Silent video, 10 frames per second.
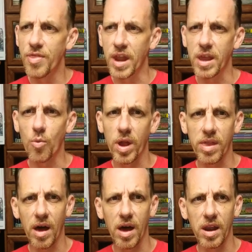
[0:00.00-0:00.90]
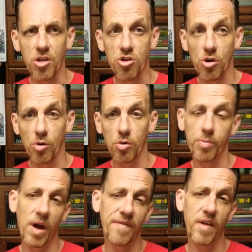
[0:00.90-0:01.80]
Then he went on and
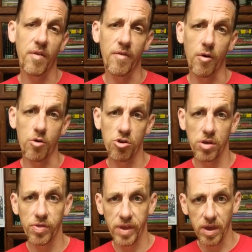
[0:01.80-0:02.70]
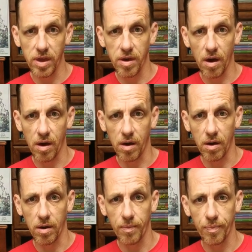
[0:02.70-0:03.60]
showed my favorite version, the
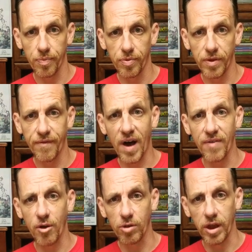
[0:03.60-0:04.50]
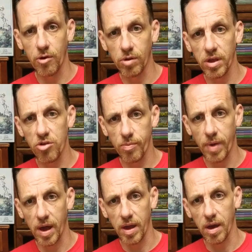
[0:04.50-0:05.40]
5 Year Later Legion
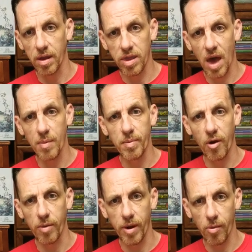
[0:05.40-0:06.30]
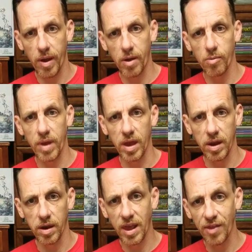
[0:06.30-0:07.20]
by Tom and Mary Bierbaum
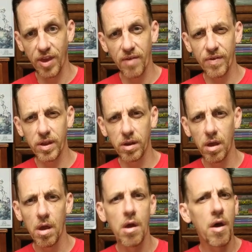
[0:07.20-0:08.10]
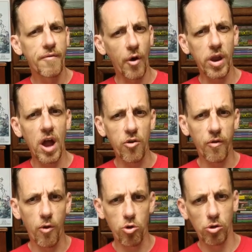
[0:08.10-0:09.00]
and Keith Giffen. Very
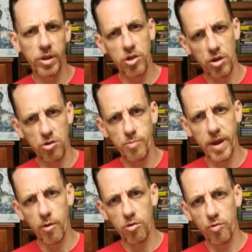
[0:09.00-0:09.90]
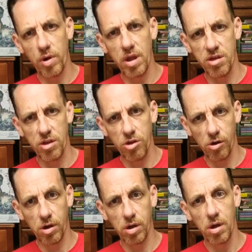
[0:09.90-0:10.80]
controversial Legion of Superheroes run, as it
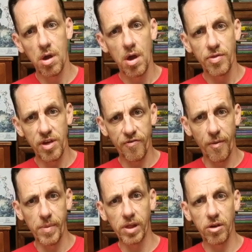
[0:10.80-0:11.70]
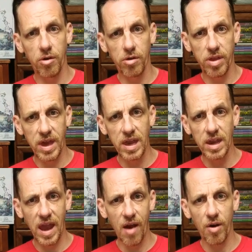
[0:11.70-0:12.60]
took these familiar
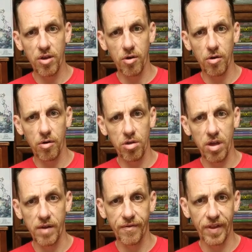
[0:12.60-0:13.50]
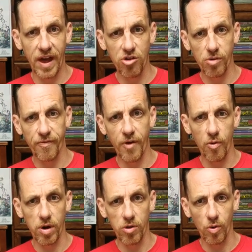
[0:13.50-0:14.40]
teen characters and flashed them
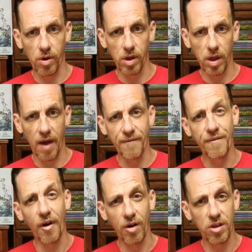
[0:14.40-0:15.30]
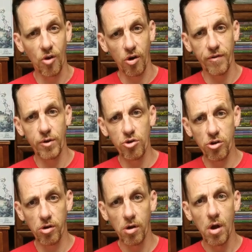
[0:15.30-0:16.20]
forward into a very dark
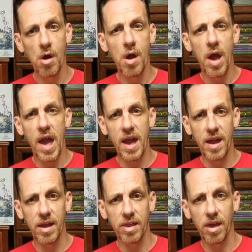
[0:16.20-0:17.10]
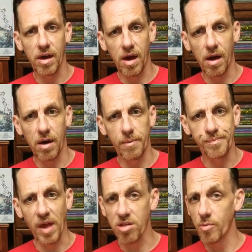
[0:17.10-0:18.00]
future. And
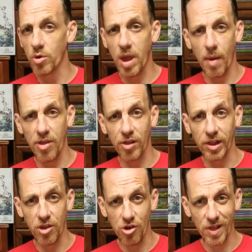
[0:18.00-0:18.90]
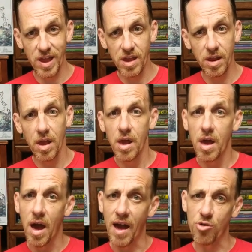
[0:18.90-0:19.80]
as someone who came onto the Legion late,
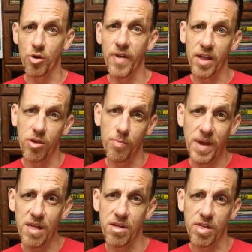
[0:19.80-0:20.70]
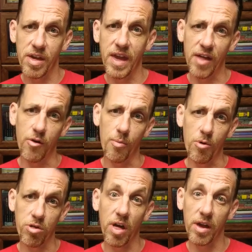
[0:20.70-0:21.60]
I sort of had to piece it together,
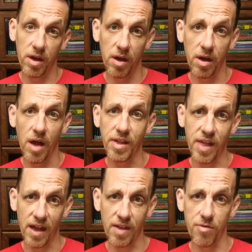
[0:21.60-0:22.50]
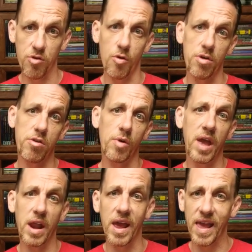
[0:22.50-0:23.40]
almost like a detective story. So
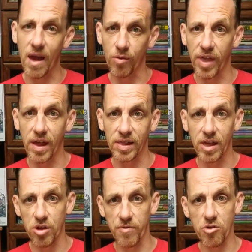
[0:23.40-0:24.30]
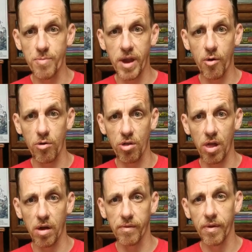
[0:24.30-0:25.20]
again, I count that Legion of Superheroes
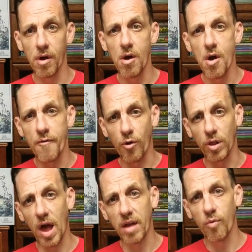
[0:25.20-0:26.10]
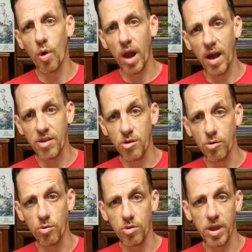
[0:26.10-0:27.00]
love for a lot of what I
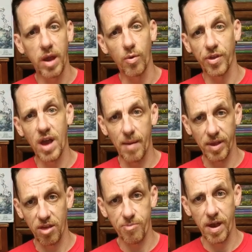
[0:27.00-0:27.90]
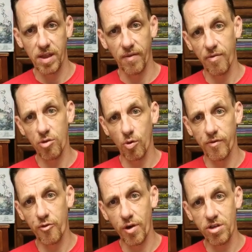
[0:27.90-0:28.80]
do today with the Comic DeSPECtive, of sort
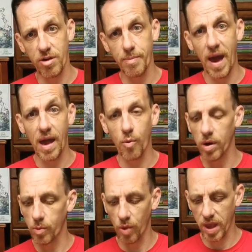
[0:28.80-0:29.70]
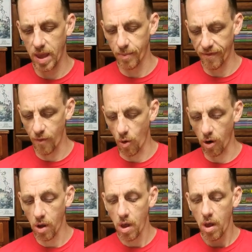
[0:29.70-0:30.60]
of tracing back what came
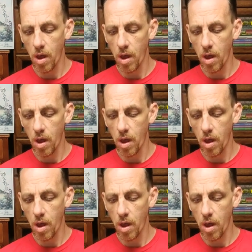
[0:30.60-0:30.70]
before.